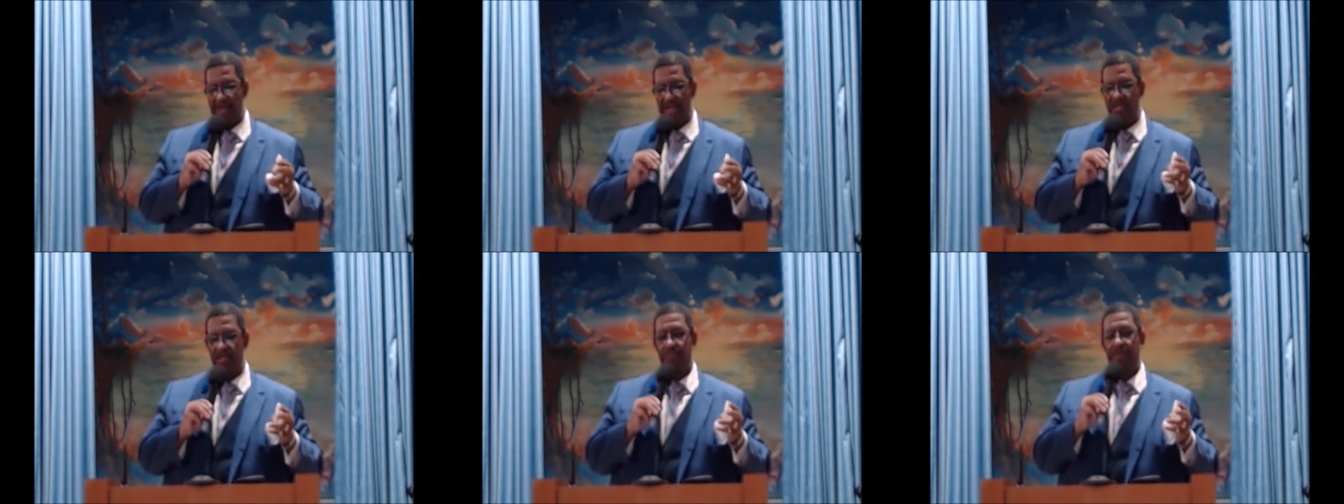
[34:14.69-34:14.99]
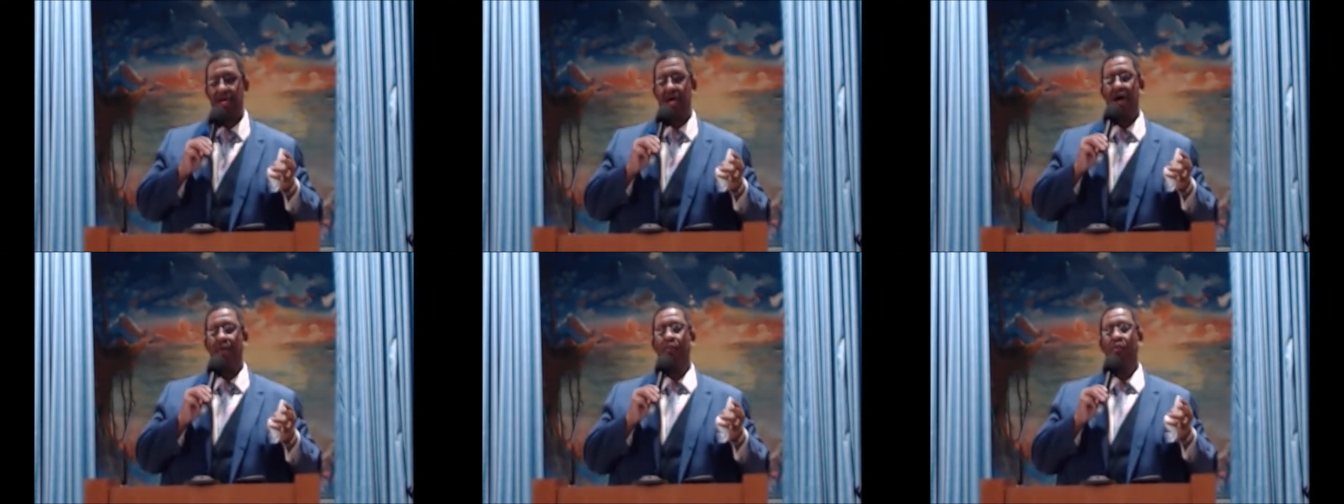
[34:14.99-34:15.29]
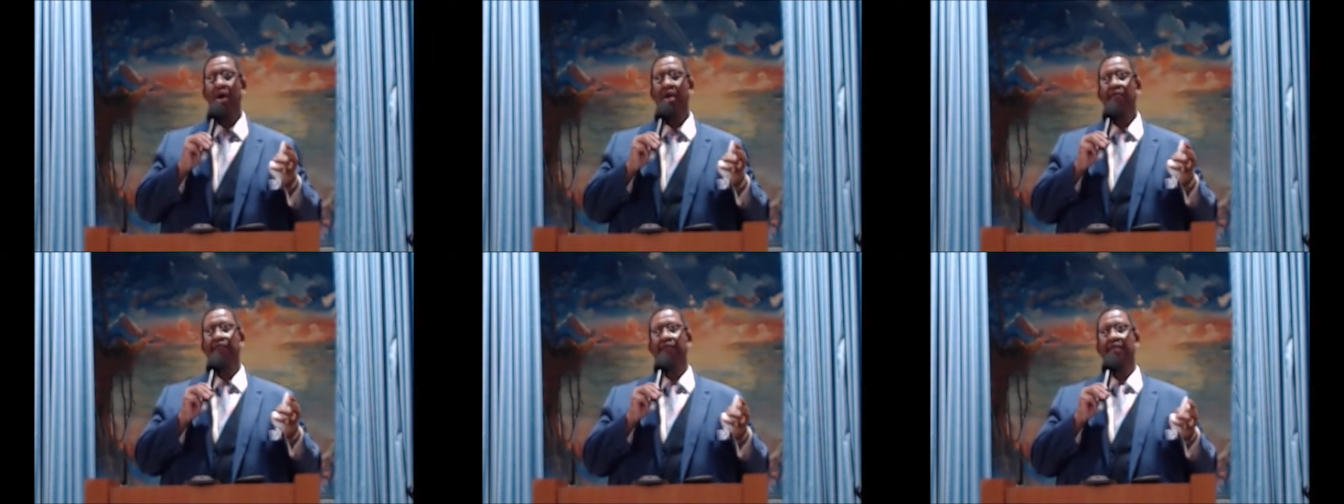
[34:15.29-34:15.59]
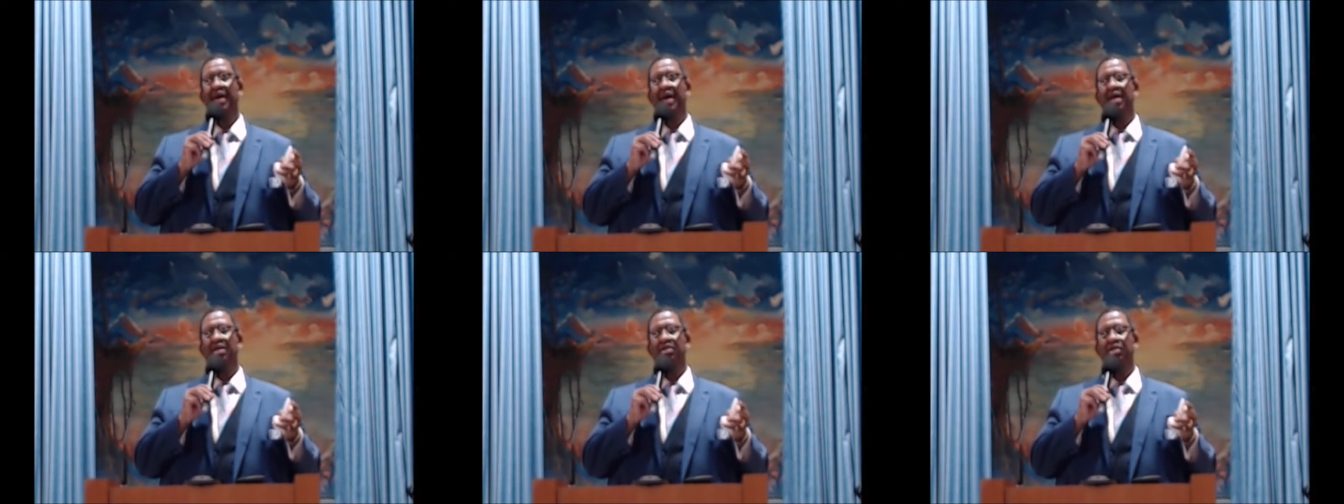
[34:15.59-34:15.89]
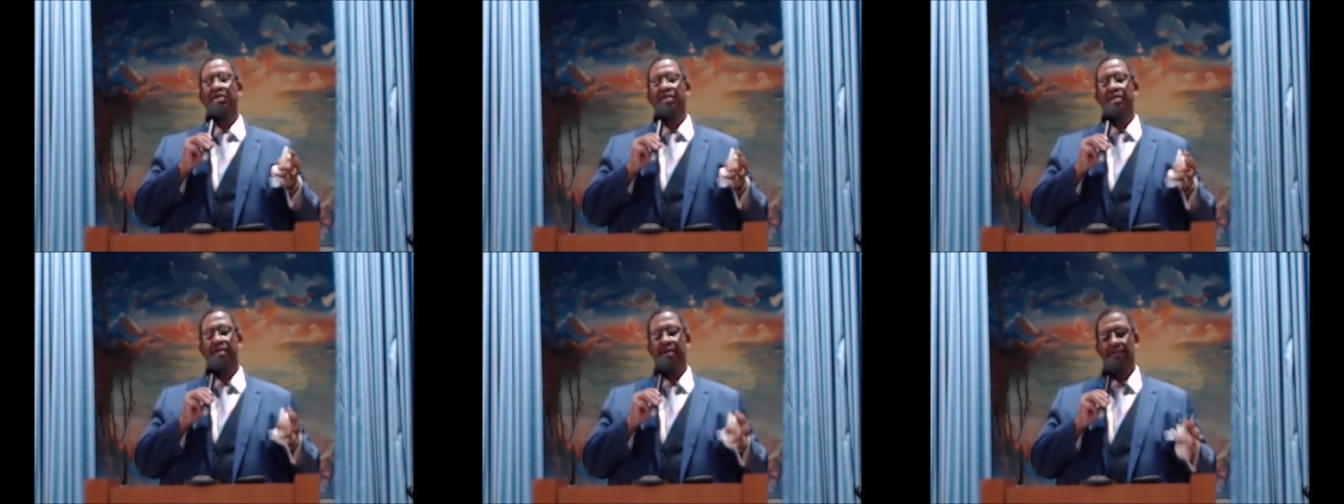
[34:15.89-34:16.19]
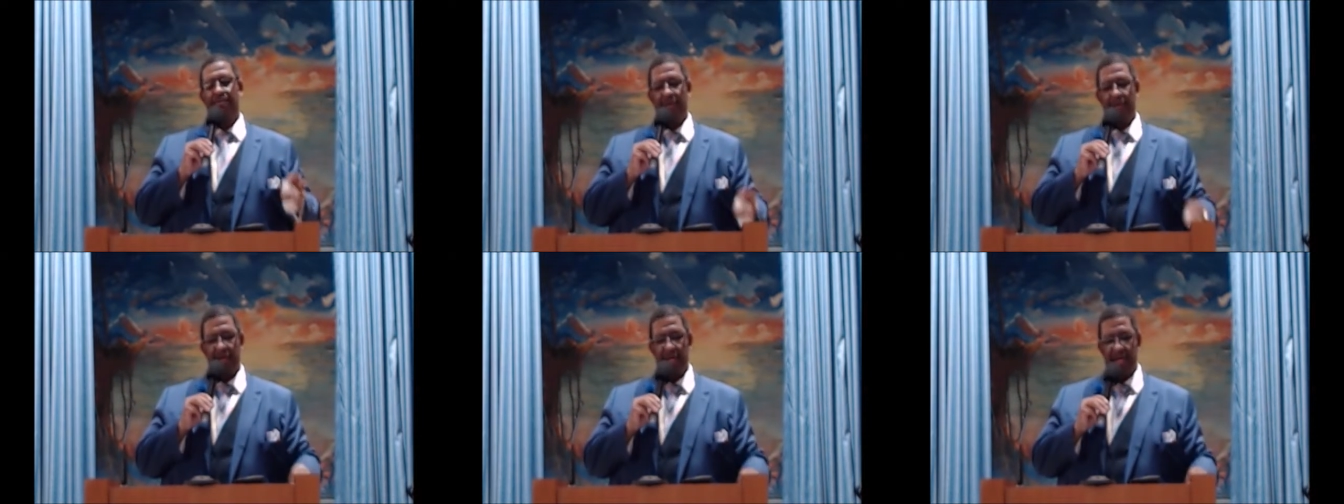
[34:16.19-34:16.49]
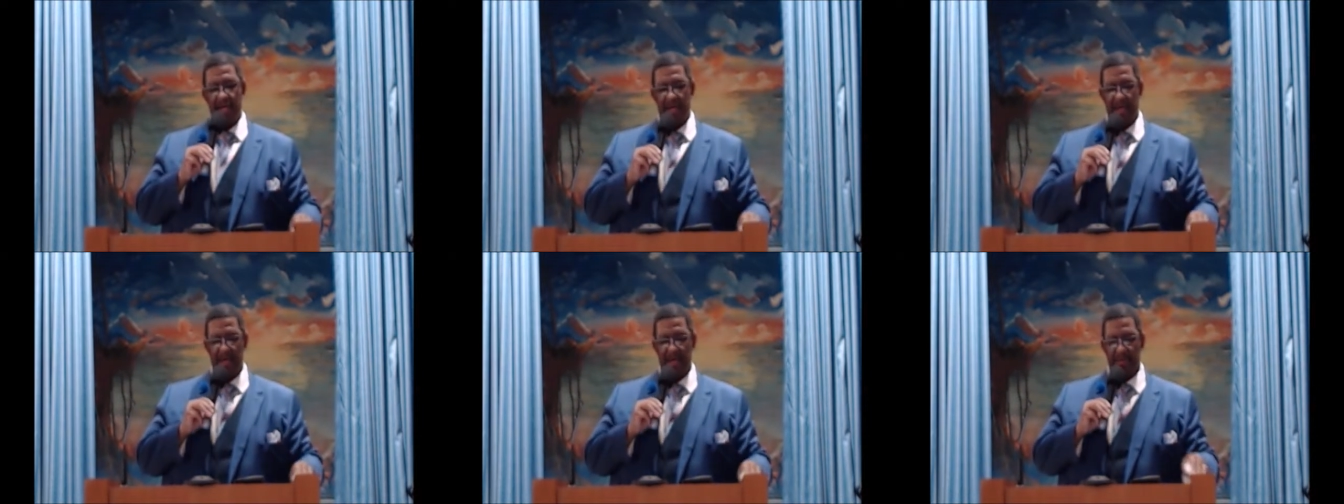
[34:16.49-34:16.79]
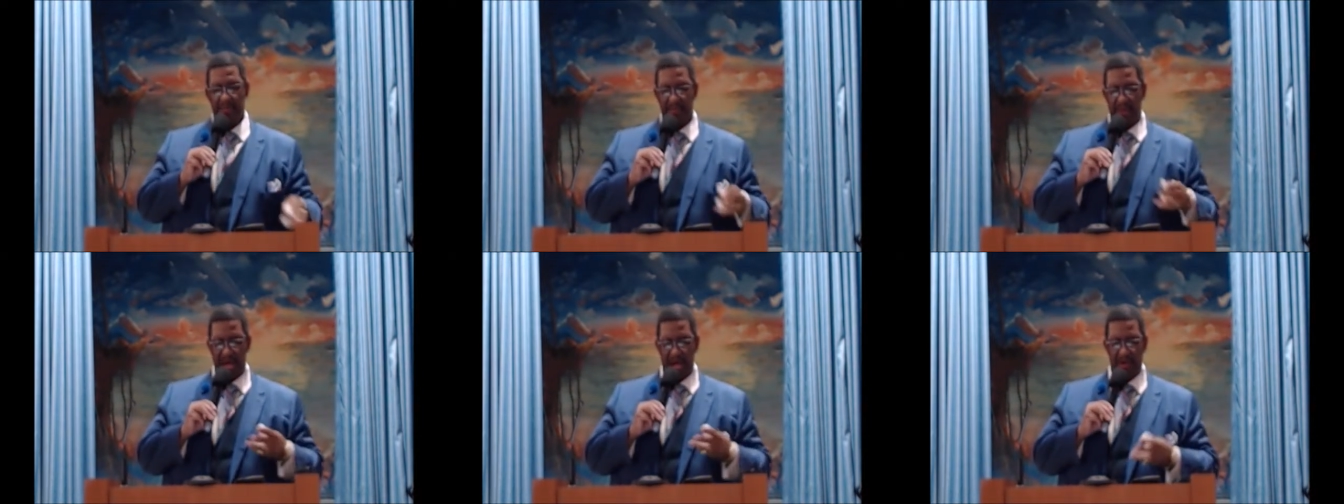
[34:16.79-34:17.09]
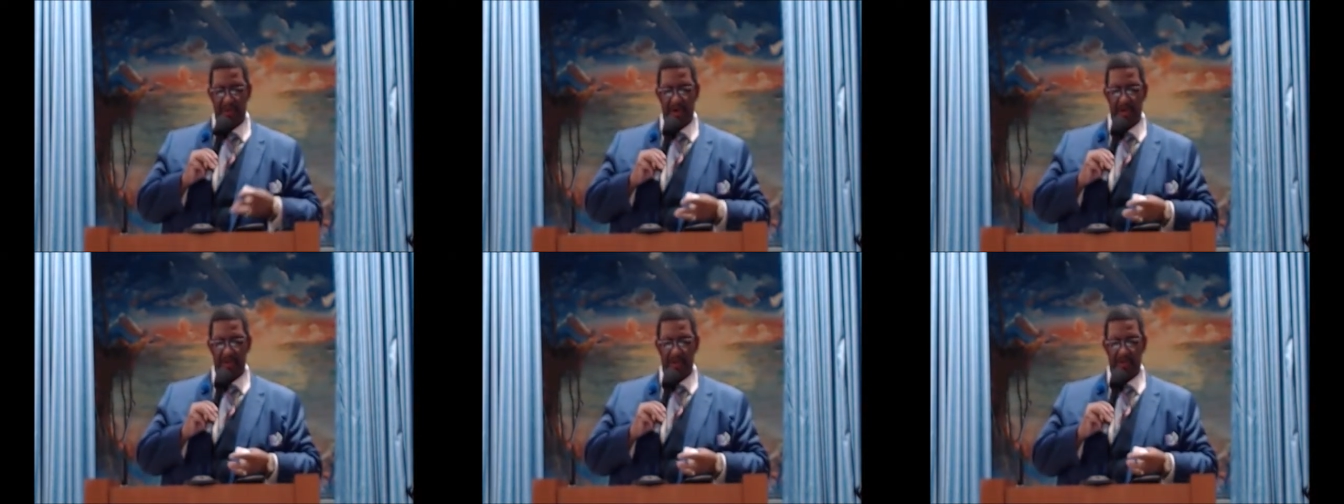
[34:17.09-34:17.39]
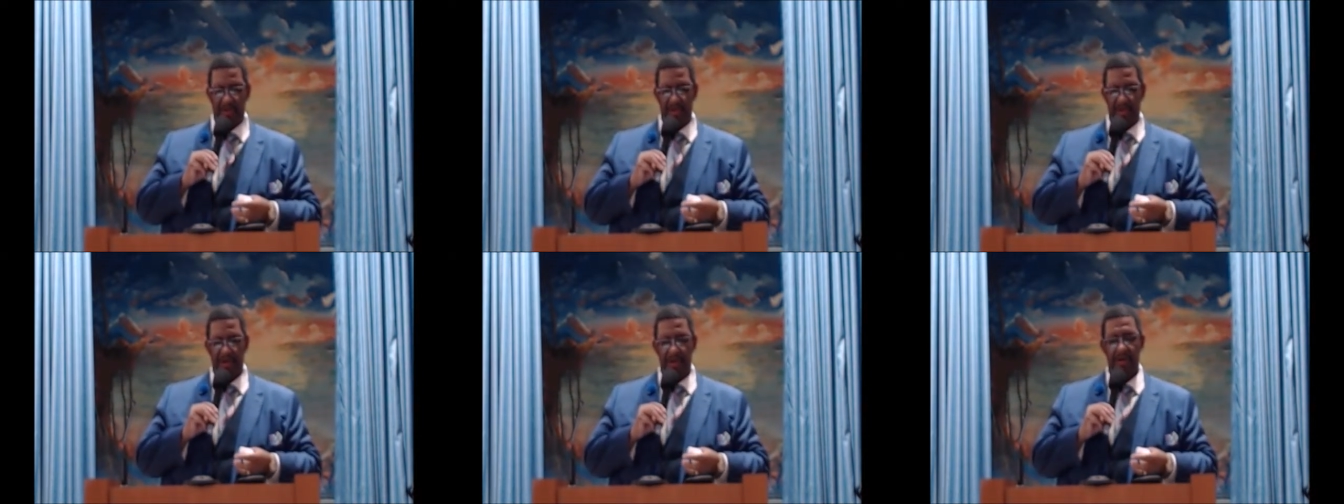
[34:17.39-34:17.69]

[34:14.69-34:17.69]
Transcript: they should become one flesh, marriage.